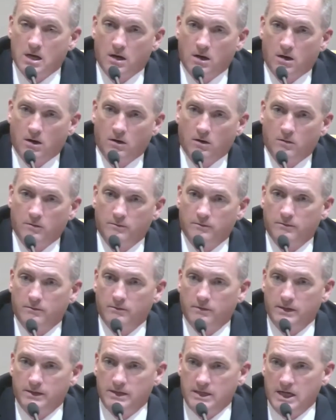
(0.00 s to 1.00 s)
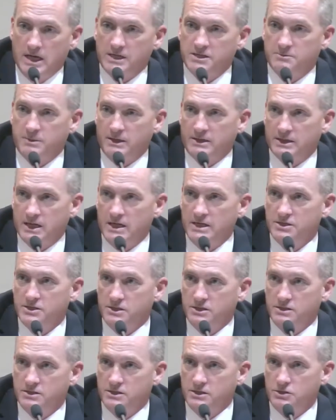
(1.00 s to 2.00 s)
Um, but the
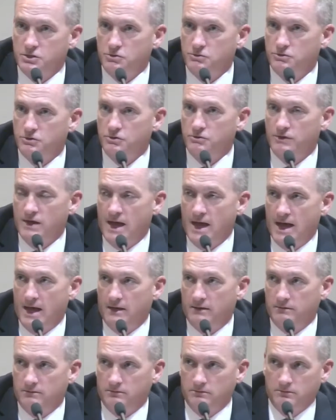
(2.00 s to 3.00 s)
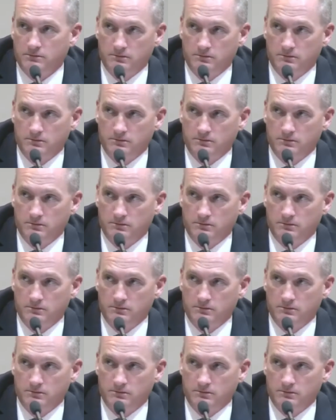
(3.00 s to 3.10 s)
expectation is that you do that